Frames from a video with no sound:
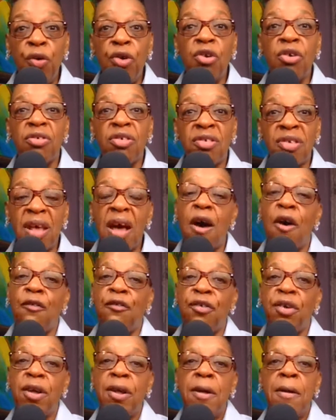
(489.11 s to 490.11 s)

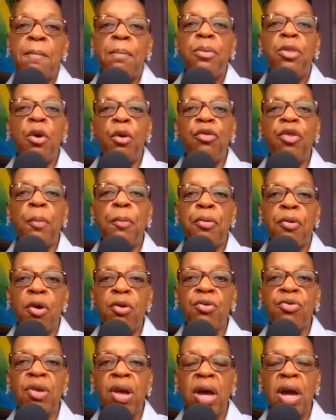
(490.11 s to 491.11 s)
yourself know the
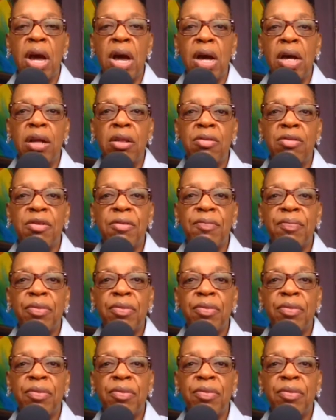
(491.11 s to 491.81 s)
pros and cons.